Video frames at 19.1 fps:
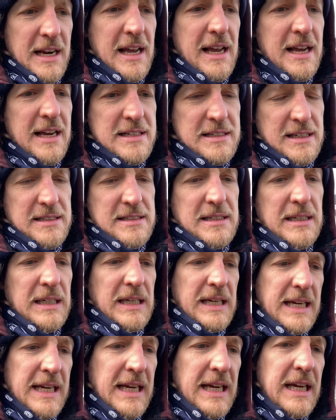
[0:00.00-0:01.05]
access to
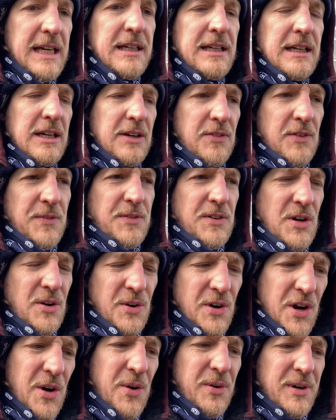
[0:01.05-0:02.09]
land, even if you don't
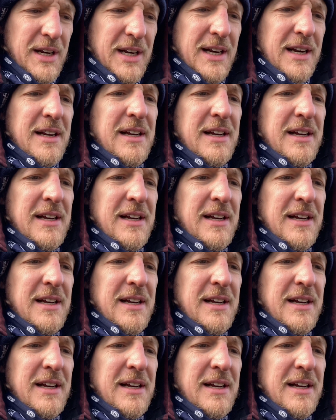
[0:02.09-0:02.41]
own it,